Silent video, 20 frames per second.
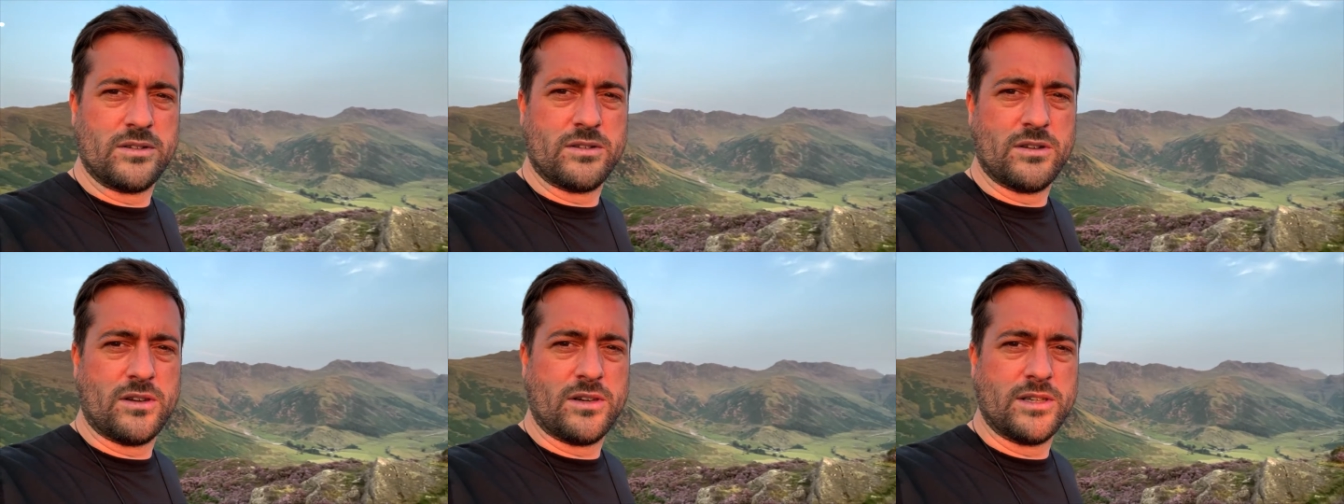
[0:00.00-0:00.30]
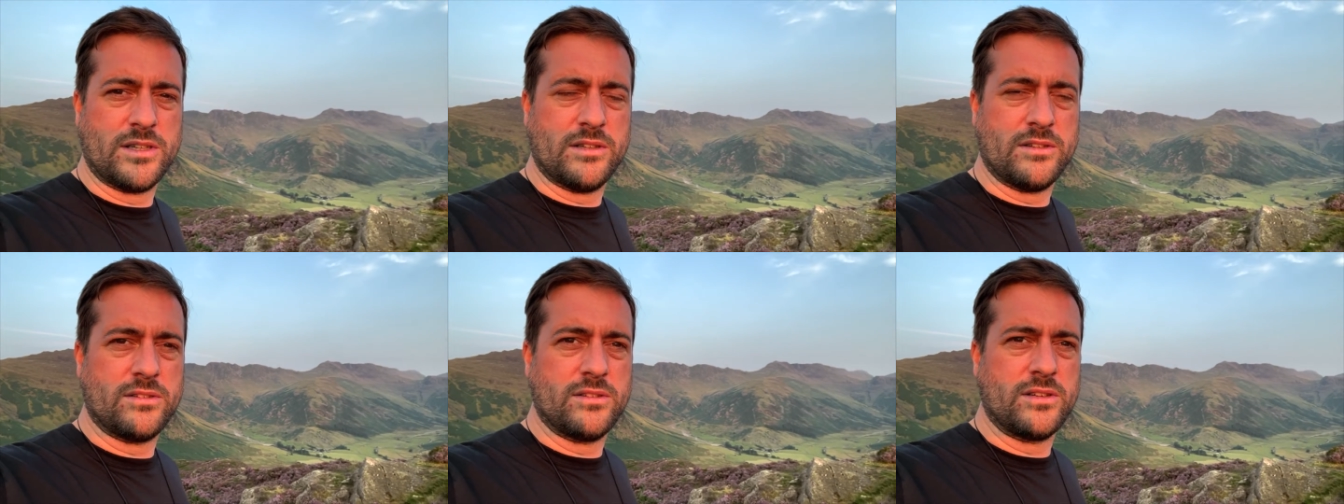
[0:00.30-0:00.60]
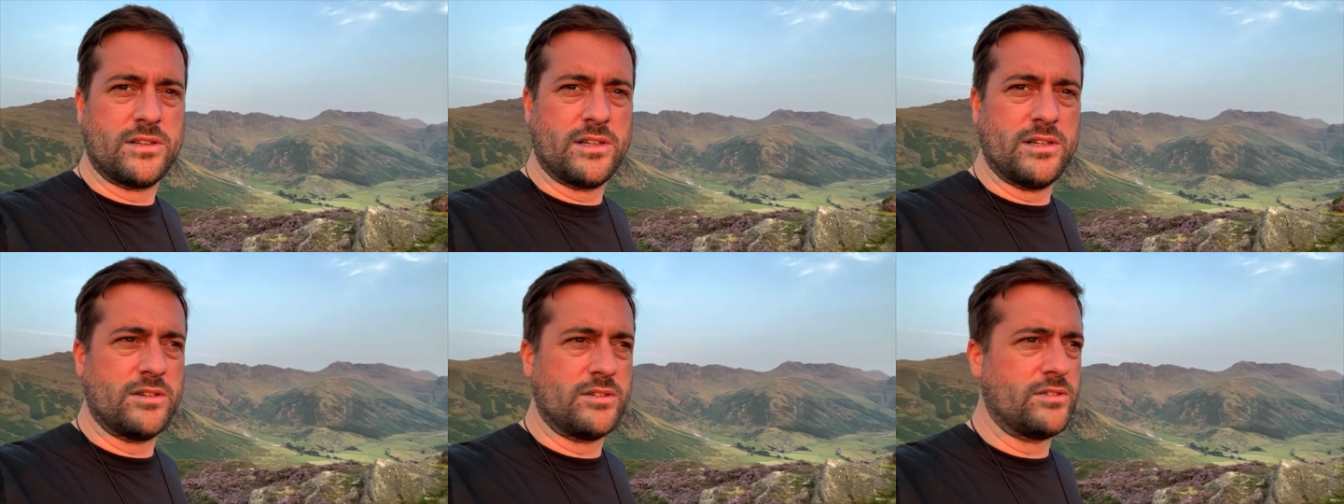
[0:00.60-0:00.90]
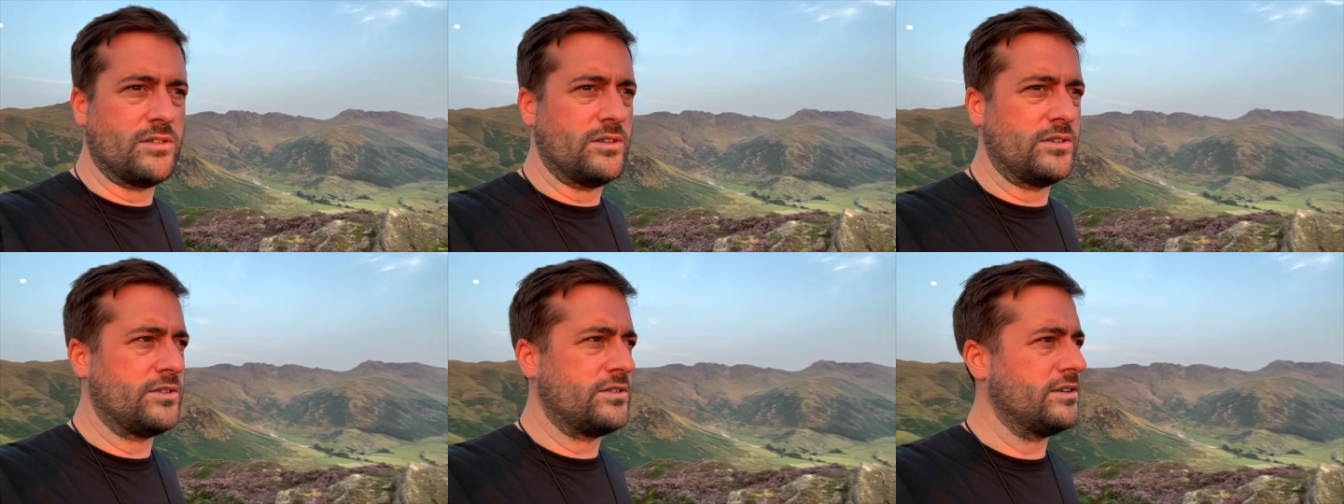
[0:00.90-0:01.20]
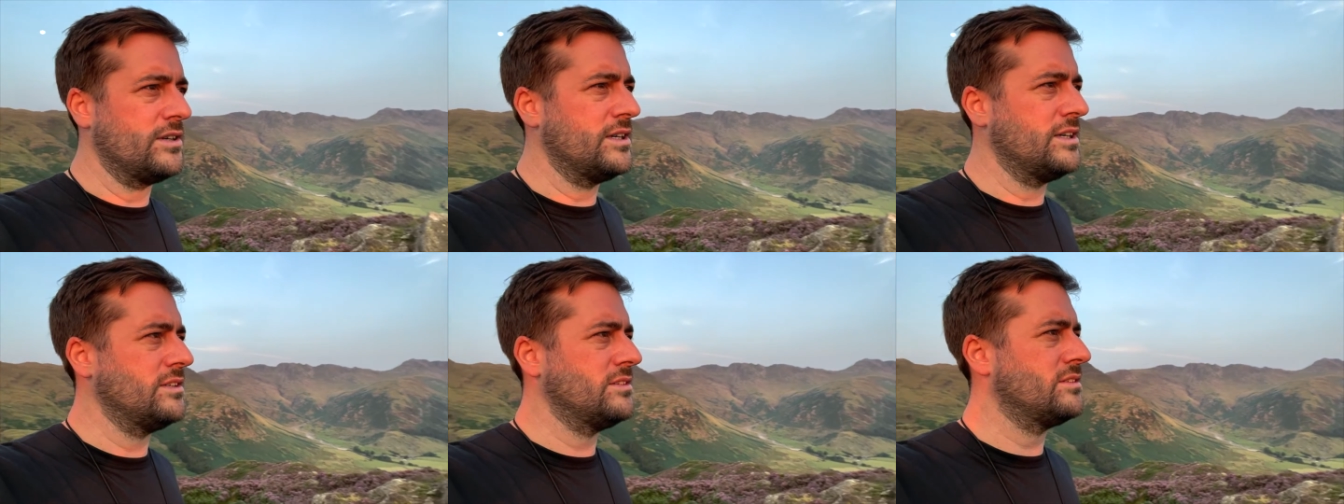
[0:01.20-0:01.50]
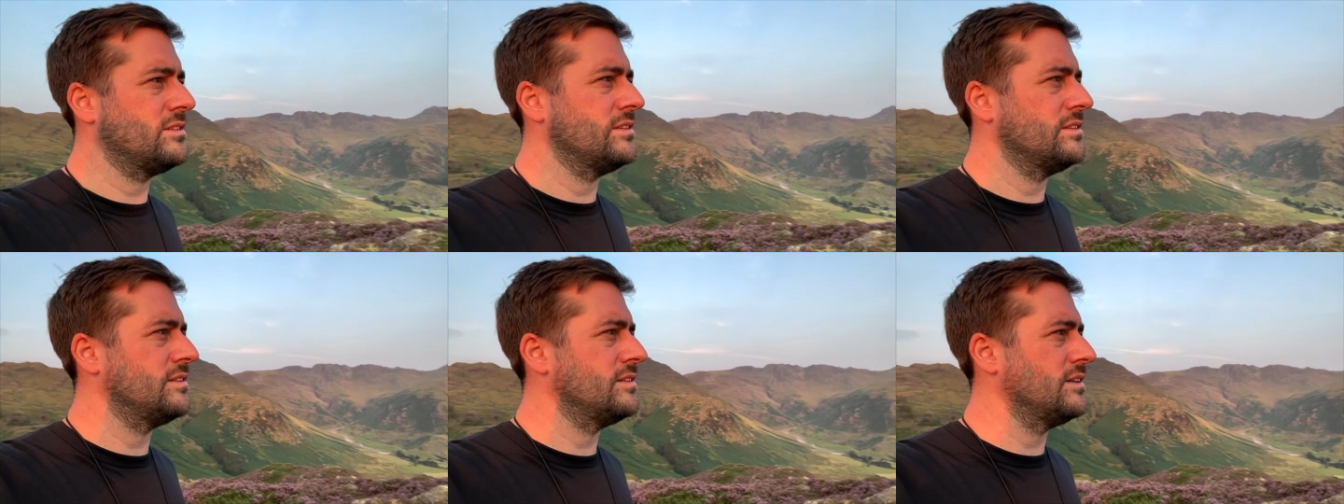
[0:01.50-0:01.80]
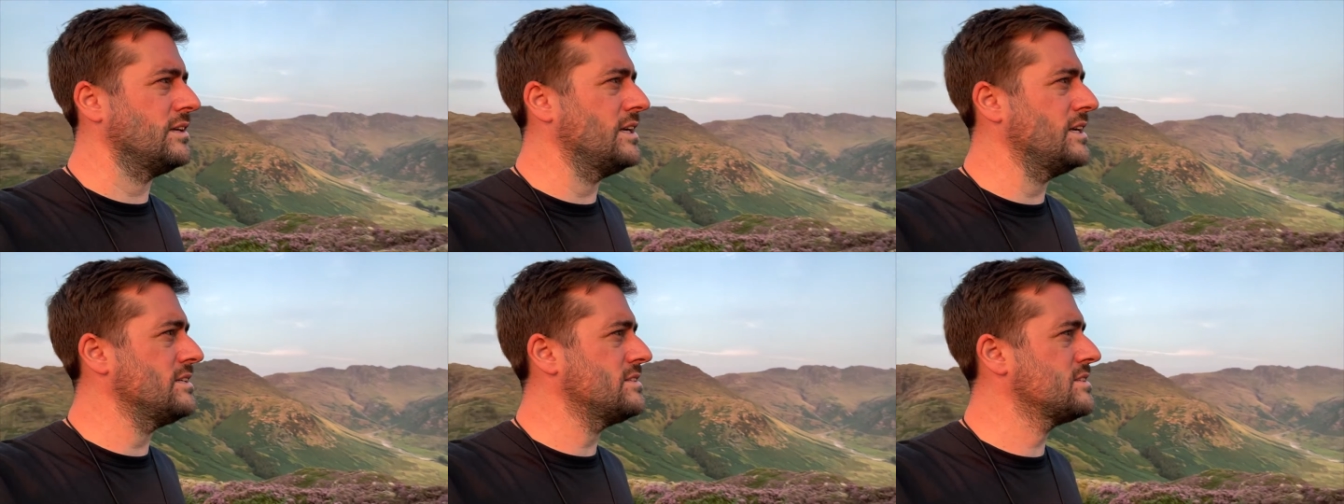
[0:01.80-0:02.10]
light is looking as nice as
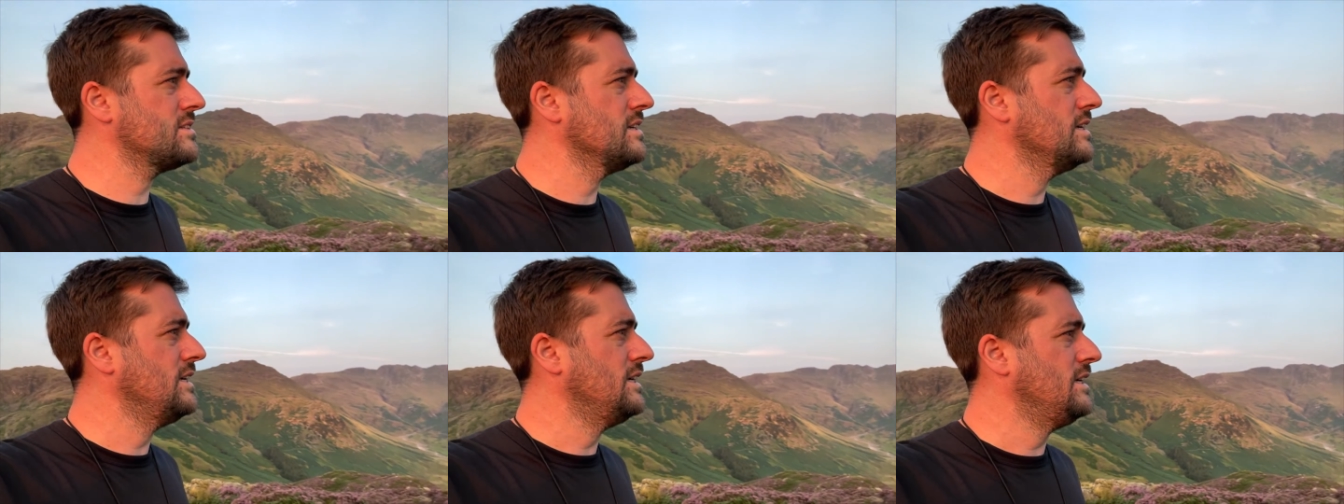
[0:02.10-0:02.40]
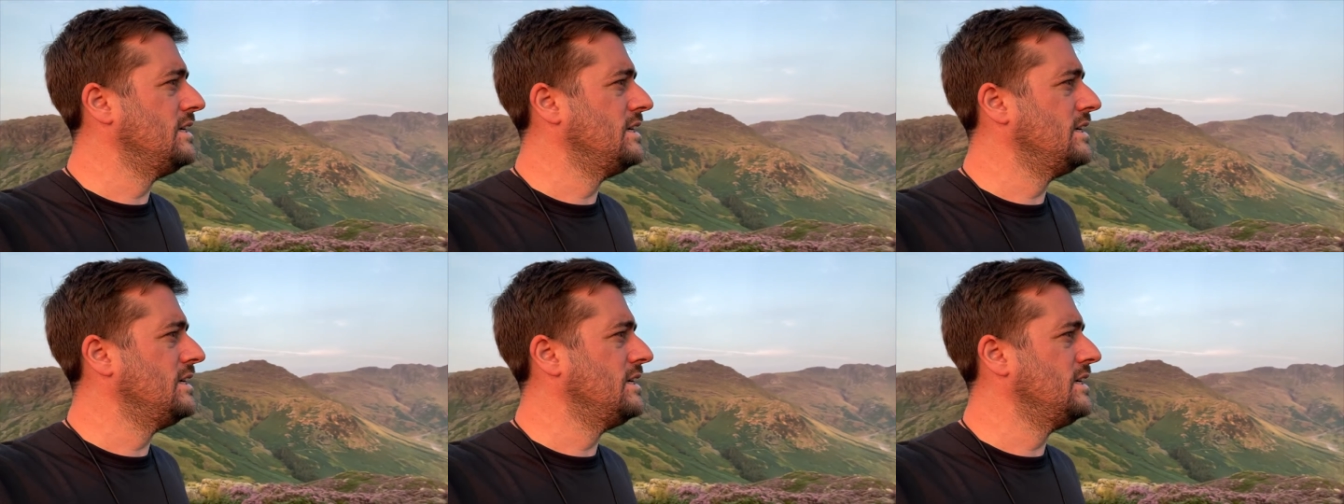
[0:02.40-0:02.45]
it is,